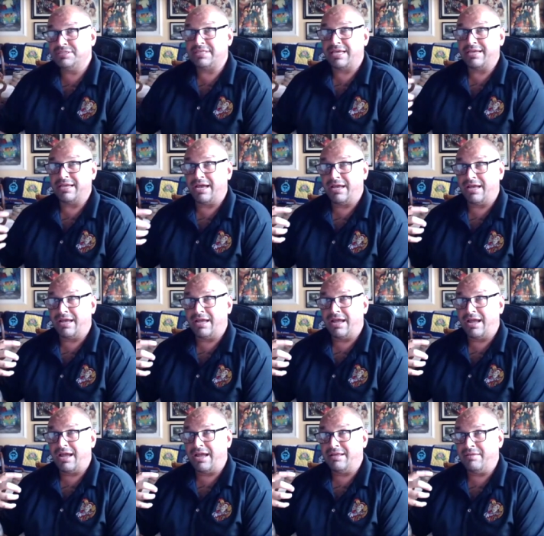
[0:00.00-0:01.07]
like,
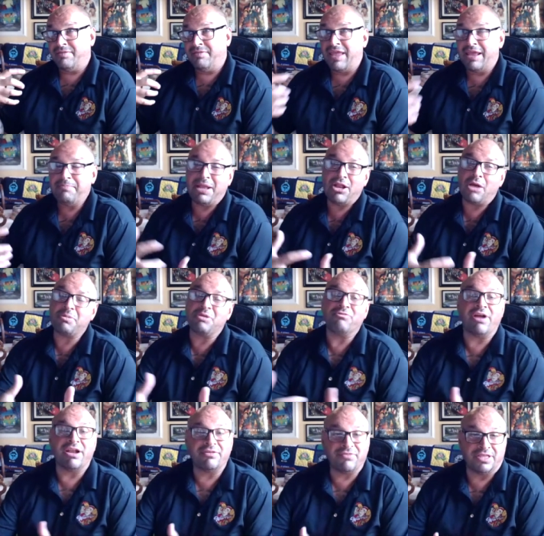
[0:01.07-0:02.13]
they may not be
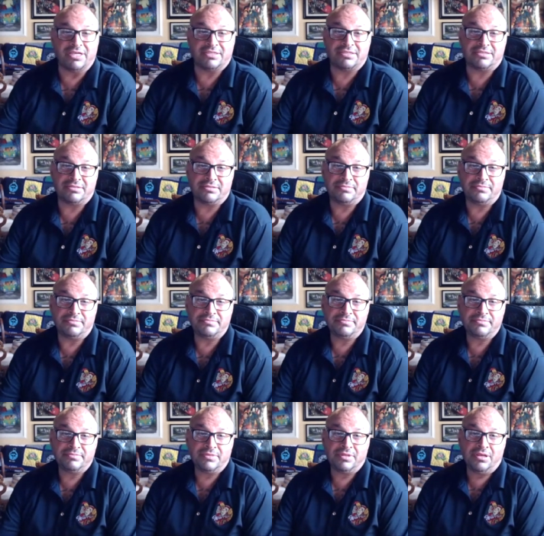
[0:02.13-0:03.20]
ready for this
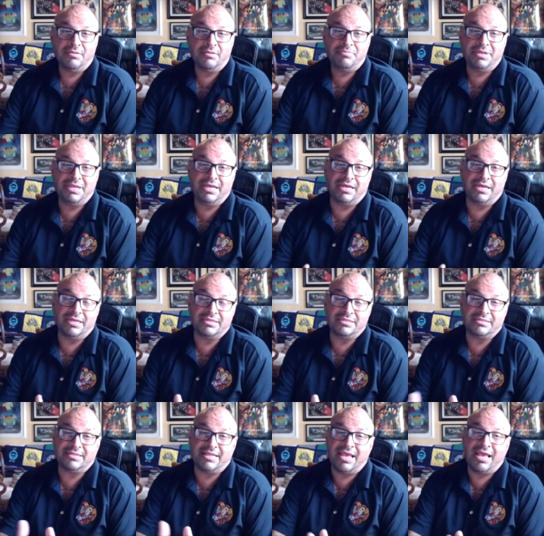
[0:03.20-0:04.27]

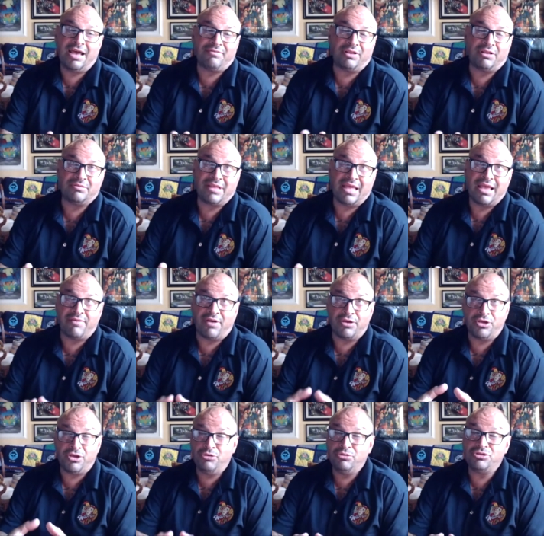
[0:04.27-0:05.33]
because they have a
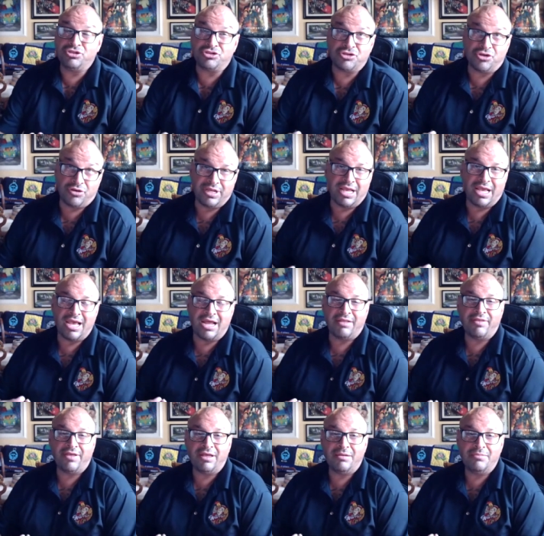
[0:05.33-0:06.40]
huge journey ahead of
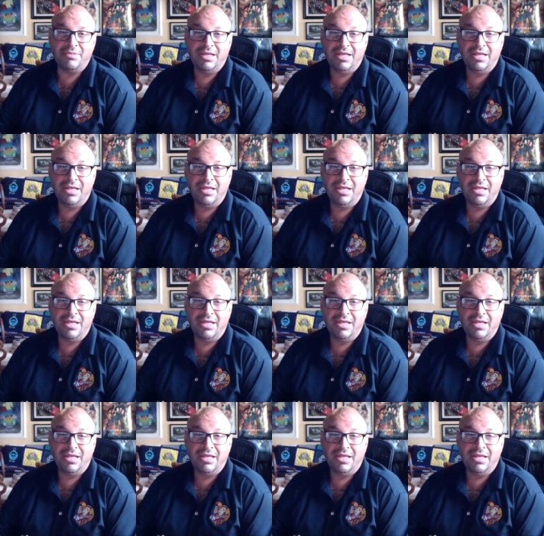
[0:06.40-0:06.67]
them.